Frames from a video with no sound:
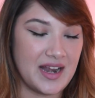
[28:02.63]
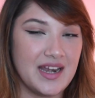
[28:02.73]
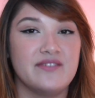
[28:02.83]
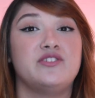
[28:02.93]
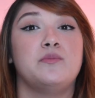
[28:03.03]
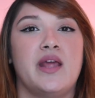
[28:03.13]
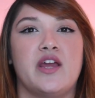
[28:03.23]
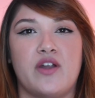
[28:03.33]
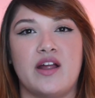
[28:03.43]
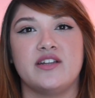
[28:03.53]
I love to
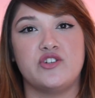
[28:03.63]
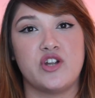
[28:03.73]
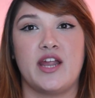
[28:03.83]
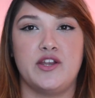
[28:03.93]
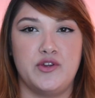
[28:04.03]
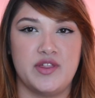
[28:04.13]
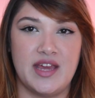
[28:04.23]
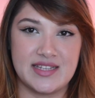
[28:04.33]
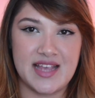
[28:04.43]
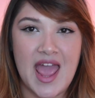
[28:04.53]
play around and try new
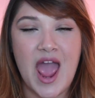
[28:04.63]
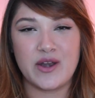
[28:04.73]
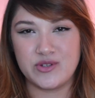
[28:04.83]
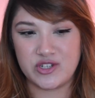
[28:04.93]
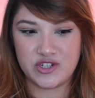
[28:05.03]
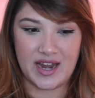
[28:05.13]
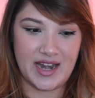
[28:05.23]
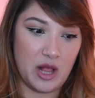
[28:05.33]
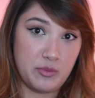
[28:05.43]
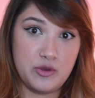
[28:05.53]
things, and also try
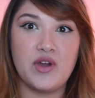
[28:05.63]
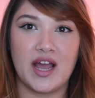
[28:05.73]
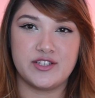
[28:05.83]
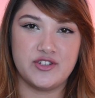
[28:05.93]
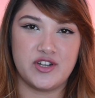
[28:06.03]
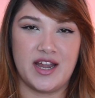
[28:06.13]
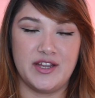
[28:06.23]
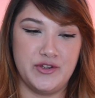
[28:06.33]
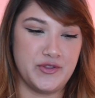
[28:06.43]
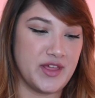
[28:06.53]
and help you guys to
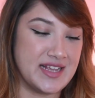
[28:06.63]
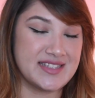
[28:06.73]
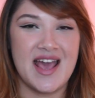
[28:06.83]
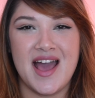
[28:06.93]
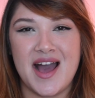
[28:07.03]
try new things.